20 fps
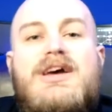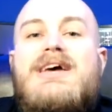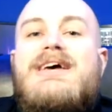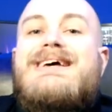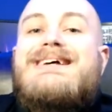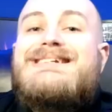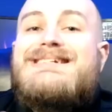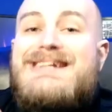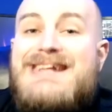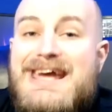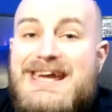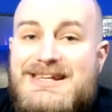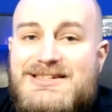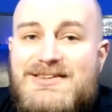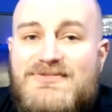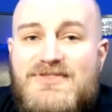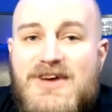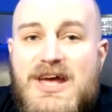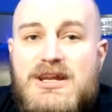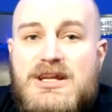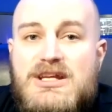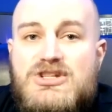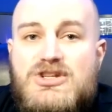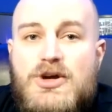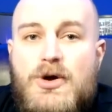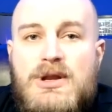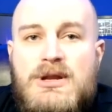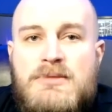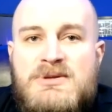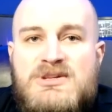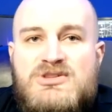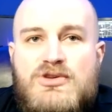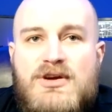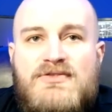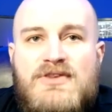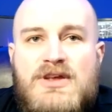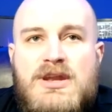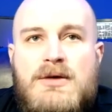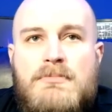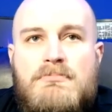Today's event is going to be
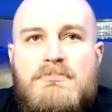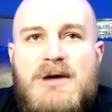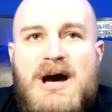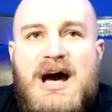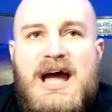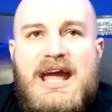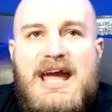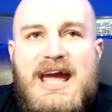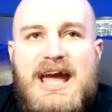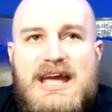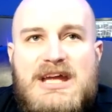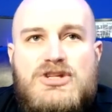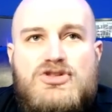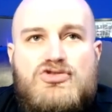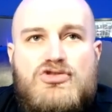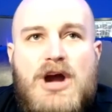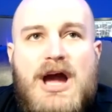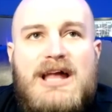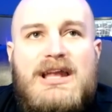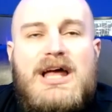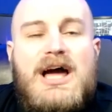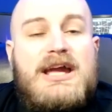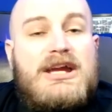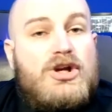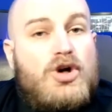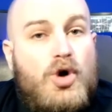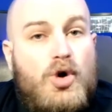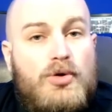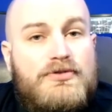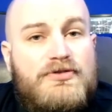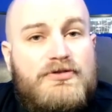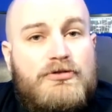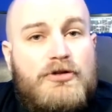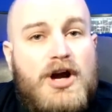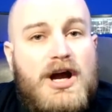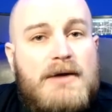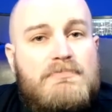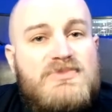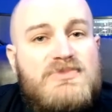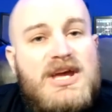driven by a dry line cold
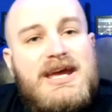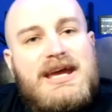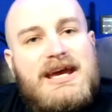front,